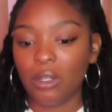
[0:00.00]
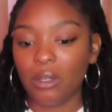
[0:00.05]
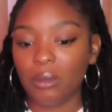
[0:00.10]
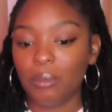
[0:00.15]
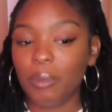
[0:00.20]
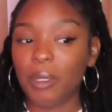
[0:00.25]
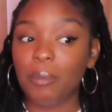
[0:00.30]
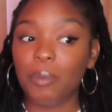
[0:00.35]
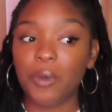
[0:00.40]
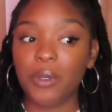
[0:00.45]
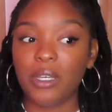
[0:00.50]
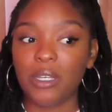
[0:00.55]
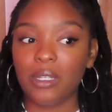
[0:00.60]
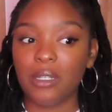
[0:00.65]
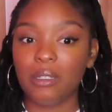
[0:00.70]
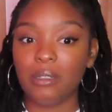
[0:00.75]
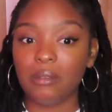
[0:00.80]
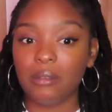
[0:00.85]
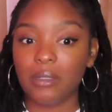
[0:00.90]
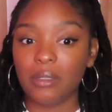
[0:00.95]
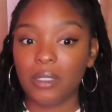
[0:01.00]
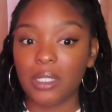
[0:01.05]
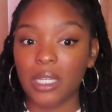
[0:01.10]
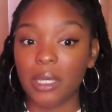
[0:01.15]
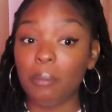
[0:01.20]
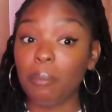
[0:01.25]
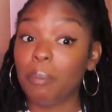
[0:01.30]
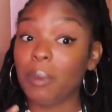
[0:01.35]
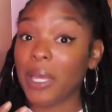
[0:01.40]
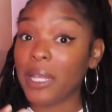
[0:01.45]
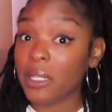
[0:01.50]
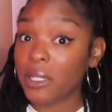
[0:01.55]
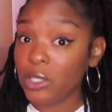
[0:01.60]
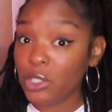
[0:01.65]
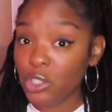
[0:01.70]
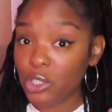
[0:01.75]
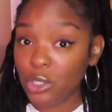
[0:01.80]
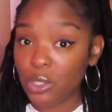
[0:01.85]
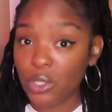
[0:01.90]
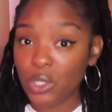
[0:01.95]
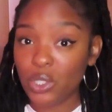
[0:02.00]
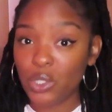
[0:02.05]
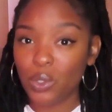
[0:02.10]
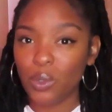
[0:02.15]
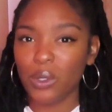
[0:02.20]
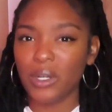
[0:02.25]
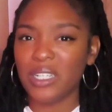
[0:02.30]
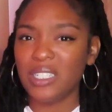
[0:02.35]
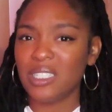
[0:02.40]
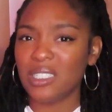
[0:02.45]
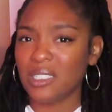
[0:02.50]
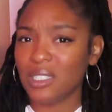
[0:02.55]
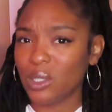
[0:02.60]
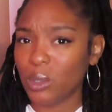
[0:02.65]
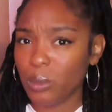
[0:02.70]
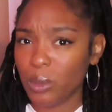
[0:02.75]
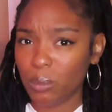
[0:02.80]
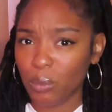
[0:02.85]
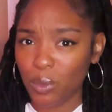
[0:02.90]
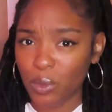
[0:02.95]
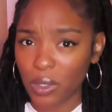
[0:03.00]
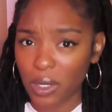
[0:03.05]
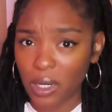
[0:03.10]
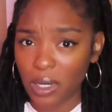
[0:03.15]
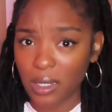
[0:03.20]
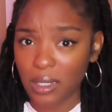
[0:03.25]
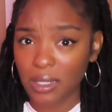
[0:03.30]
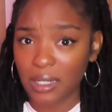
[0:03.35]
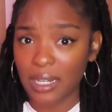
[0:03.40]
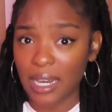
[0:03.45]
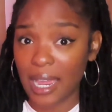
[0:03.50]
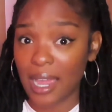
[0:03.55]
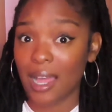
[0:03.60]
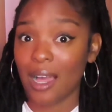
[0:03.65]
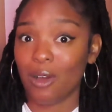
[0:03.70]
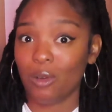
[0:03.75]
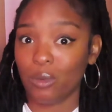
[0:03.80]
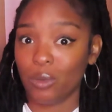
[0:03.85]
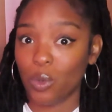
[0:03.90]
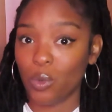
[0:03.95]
people could embellish stories a little bit more now,